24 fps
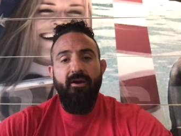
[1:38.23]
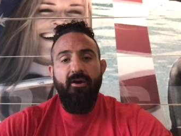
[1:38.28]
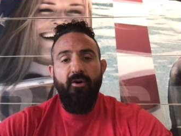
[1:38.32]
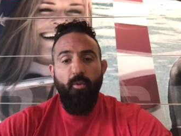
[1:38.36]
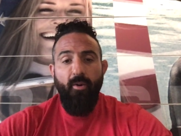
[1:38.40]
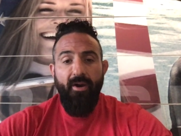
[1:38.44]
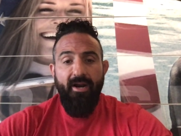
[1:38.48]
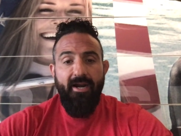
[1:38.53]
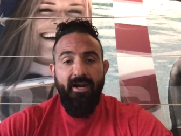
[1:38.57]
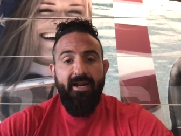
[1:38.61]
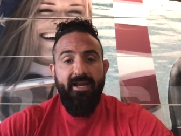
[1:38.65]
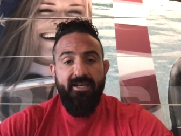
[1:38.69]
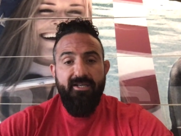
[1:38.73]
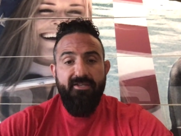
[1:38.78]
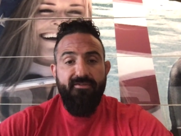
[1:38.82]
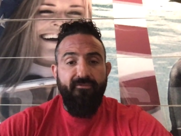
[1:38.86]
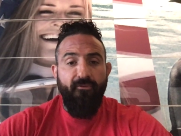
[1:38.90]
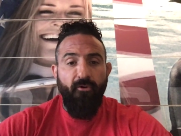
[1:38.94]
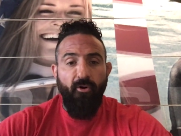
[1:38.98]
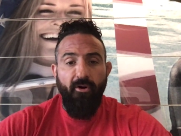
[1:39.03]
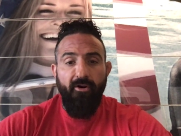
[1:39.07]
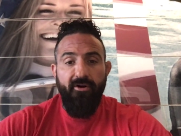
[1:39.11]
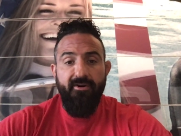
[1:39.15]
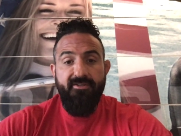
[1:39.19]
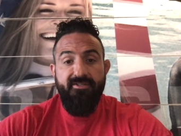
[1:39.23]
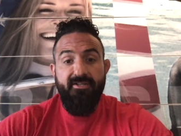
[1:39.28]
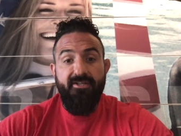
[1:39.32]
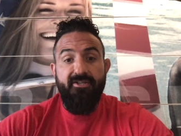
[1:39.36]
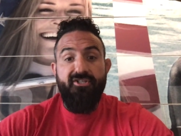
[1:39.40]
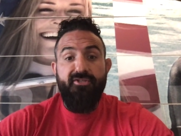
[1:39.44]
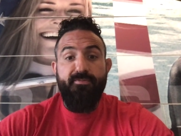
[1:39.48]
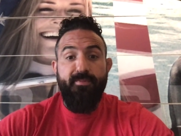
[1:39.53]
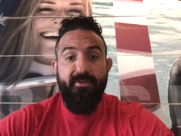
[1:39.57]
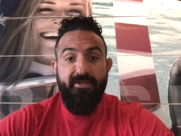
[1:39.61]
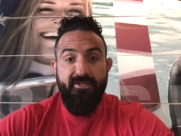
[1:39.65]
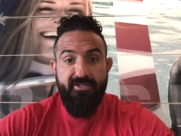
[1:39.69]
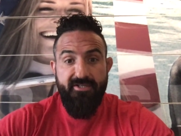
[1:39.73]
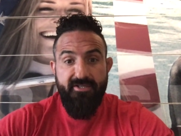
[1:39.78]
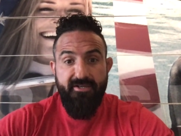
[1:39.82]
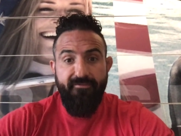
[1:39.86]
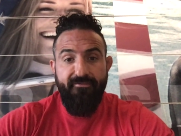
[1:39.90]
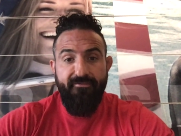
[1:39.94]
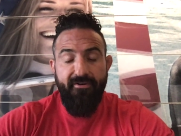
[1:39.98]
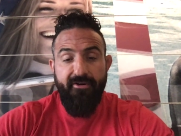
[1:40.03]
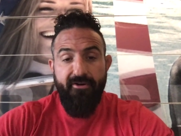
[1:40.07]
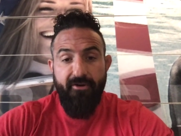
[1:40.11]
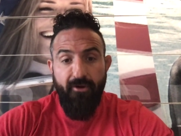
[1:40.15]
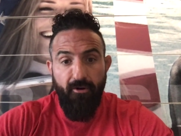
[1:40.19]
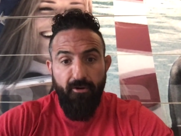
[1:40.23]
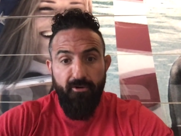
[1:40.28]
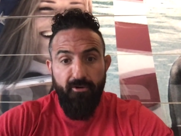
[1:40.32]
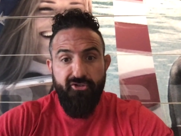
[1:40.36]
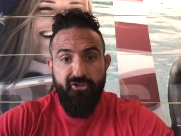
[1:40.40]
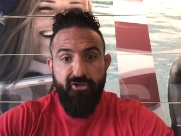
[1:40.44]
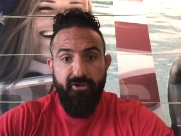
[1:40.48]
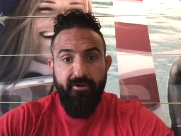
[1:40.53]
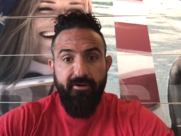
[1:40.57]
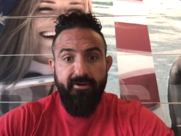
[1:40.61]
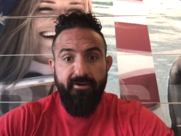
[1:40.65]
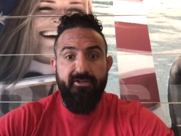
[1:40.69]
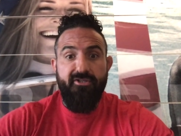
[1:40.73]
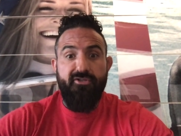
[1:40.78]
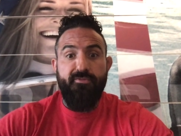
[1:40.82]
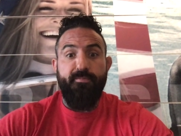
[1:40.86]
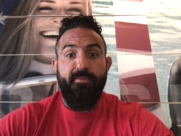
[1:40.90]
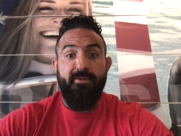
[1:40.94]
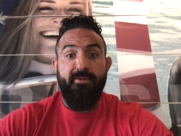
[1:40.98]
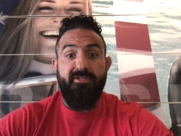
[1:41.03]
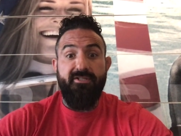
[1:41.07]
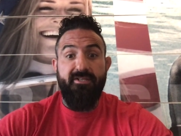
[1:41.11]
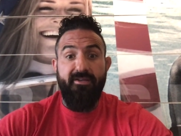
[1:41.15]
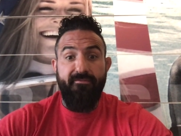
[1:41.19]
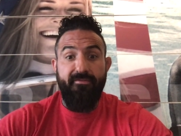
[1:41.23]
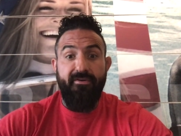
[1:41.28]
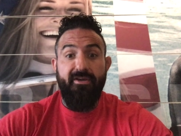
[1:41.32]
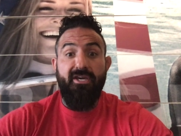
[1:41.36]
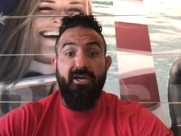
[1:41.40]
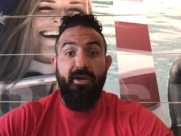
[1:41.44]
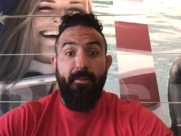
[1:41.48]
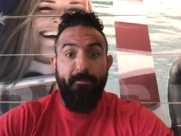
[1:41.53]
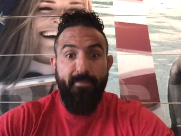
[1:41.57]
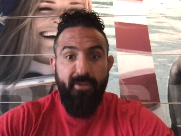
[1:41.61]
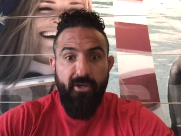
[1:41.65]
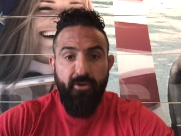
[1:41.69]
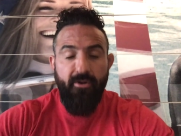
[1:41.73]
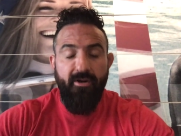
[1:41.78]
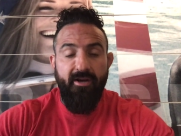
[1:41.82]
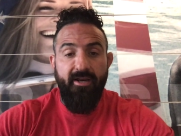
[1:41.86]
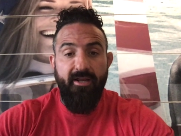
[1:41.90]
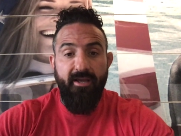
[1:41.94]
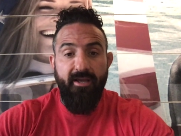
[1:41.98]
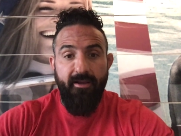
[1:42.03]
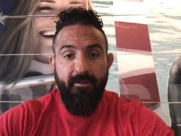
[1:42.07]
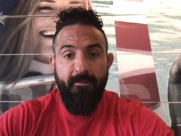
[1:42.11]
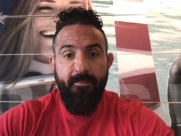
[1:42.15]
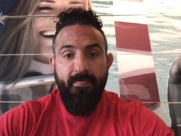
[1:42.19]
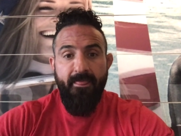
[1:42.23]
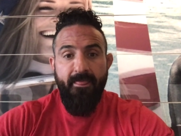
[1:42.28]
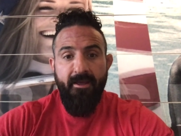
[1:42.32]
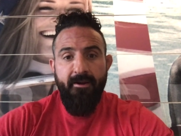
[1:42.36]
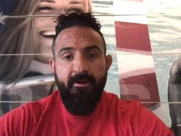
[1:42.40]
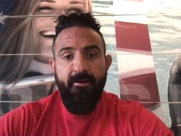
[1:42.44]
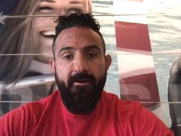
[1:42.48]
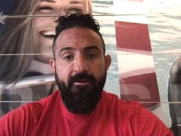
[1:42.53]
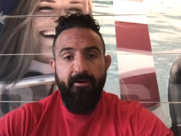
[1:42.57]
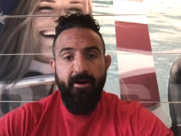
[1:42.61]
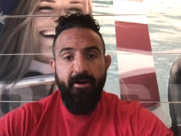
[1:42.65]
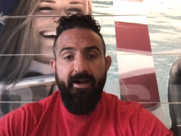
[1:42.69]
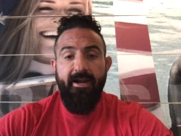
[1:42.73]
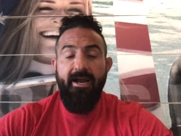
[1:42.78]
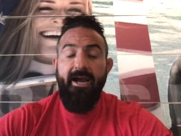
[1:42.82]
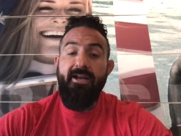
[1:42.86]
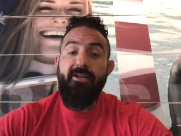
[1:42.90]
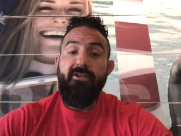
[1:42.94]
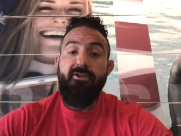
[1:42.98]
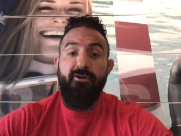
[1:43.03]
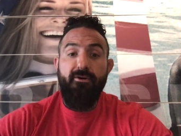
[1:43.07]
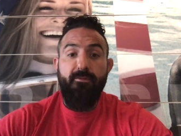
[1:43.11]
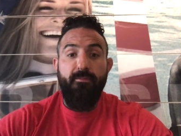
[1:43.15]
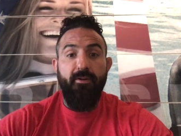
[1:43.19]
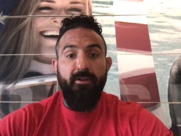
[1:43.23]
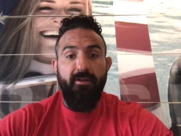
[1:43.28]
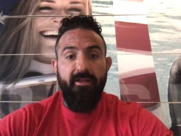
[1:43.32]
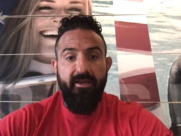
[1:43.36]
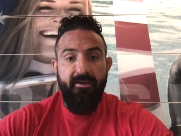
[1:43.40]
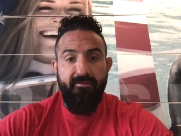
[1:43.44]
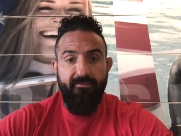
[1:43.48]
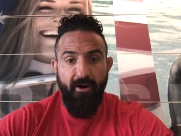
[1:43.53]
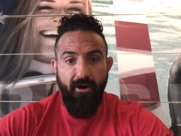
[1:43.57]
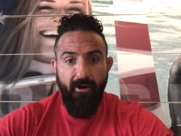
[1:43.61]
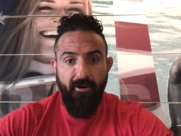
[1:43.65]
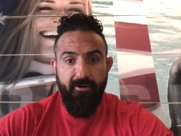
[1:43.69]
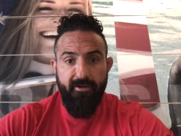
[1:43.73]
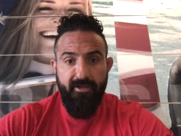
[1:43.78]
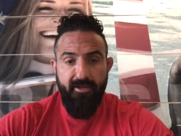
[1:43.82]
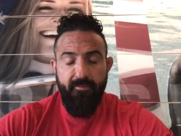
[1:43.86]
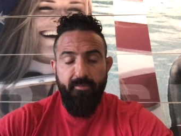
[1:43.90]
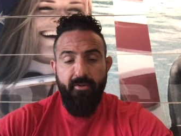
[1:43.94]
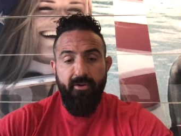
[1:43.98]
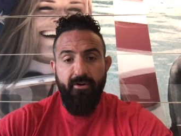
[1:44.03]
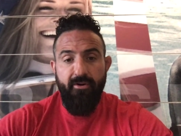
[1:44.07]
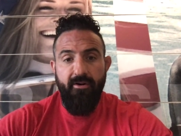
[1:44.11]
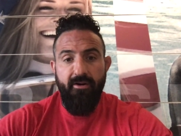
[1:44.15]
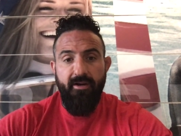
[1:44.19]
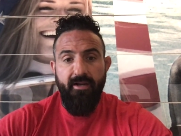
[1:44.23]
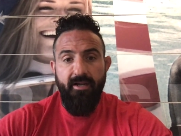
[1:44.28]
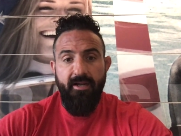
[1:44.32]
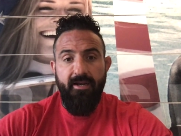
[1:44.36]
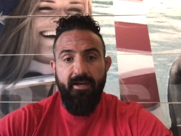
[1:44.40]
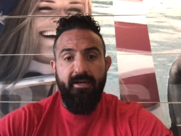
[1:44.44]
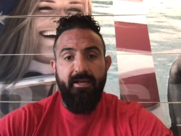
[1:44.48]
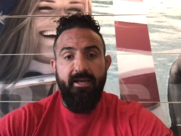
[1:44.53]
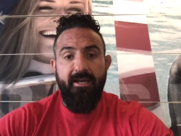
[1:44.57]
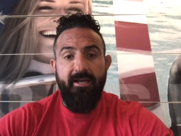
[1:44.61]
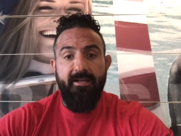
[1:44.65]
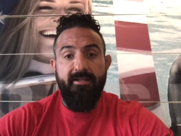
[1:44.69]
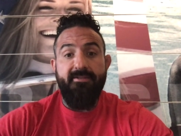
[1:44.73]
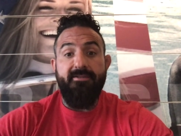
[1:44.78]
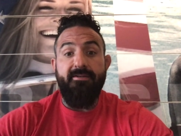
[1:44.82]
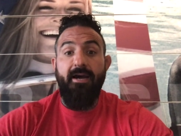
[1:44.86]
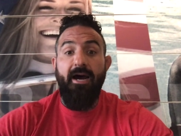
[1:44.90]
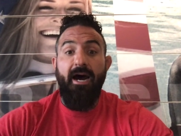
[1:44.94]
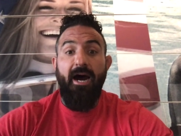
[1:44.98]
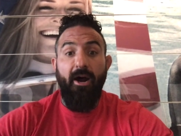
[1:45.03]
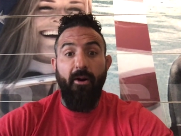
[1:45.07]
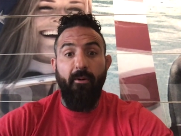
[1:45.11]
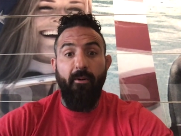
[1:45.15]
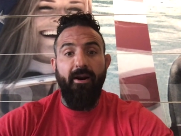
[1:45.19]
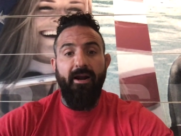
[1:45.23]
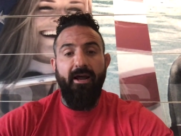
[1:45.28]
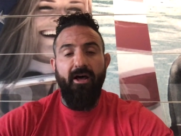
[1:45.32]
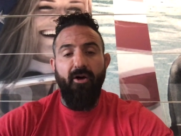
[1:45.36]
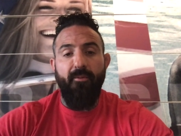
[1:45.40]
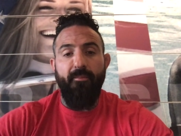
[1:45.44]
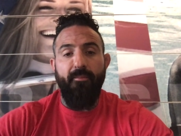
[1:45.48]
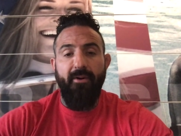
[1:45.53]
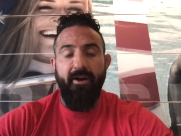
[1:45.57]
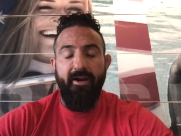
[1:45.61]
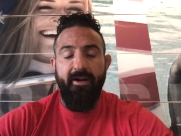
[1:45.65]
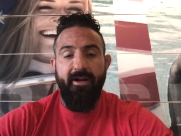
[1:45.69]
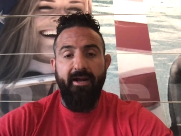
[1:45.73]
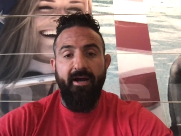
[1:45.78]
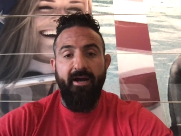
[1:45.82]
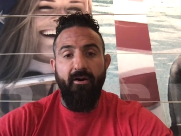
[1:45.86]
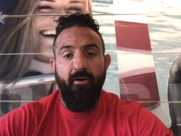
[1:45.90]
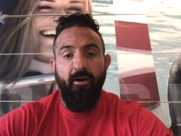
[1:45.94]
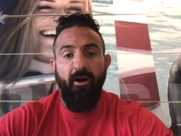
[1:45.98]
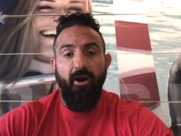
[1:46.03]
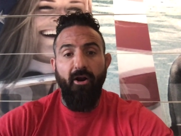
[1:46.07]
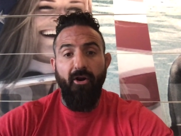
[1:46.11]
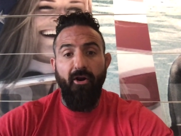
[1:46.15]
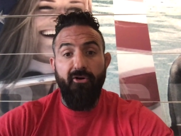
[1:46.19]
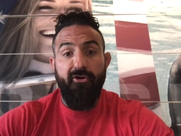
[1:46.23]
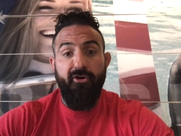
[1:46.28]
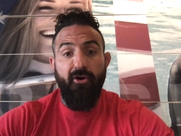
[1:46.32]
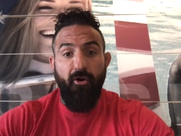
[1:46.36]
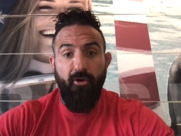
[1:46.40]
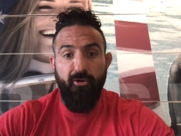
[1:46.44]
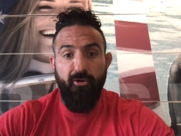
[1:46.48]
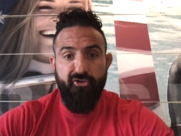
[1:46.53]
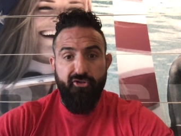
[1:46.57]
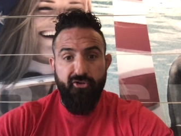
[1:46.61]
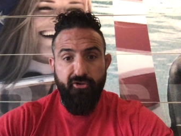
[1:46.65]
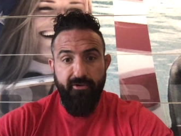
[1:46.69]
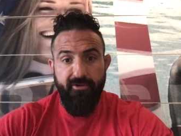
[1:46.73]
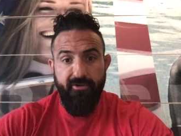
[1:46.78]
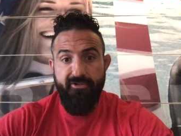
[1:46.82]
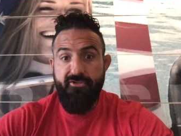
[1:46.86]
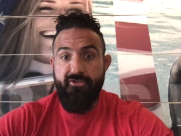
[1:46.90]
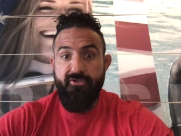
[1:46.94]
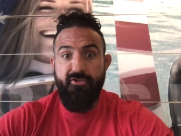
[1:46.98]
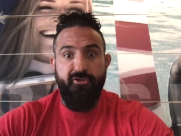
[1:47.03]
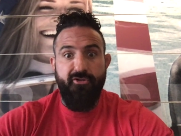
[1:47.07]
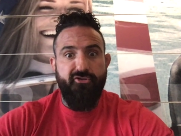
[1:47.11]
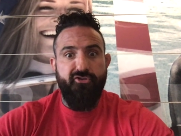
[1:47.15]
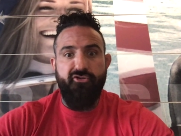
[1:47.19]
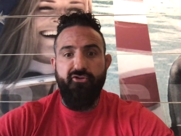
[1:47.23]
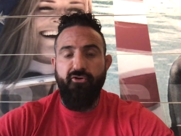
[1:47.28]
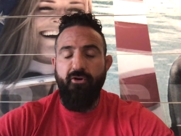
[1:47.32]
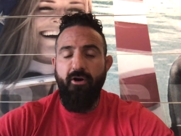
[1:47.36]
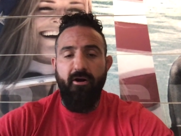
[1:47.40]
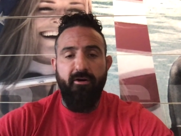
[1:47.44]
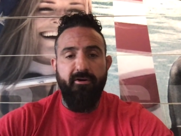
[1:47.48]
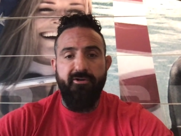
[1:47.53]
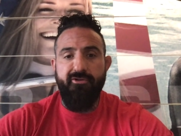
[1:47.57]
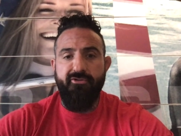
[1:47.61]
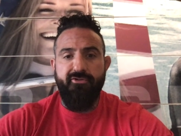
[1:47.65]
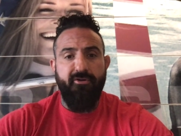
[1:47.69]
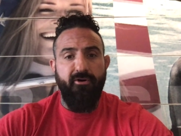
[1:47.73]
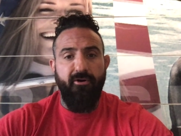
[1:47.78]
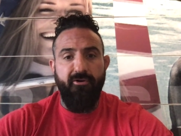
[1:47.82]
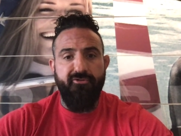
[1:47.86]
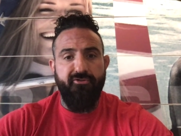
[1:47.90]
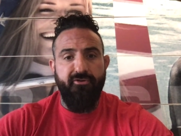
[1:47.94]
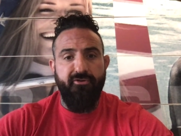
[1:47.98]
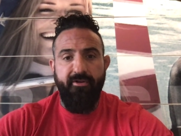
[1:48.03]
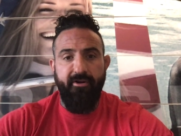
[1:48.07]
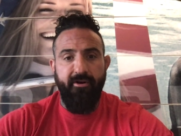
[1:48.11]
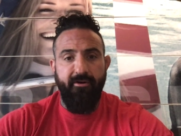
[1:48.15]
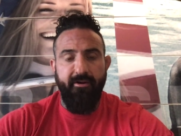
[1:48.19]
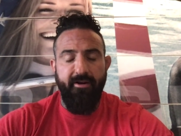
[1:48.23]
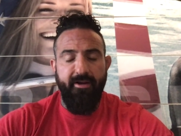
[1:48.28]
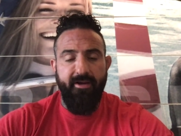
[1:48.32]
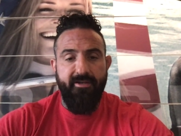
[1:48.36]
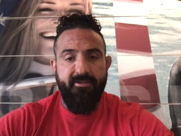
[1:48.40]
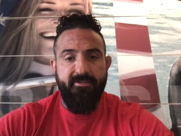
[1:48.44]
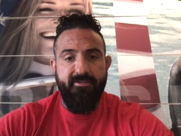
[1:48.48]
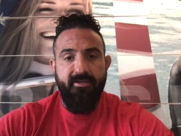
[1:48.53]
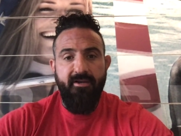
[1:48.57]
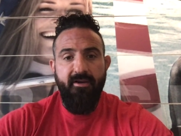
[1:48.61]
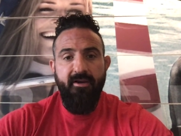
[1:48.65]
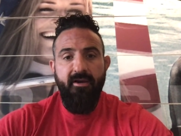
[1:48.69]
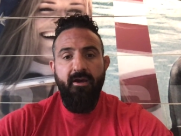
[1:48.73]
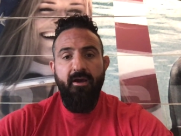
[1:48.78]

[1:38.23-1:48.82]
What it is for is a specific culture and a specific community, right? I do believe our community needs our help right now. Our culture is the strongest culture there is.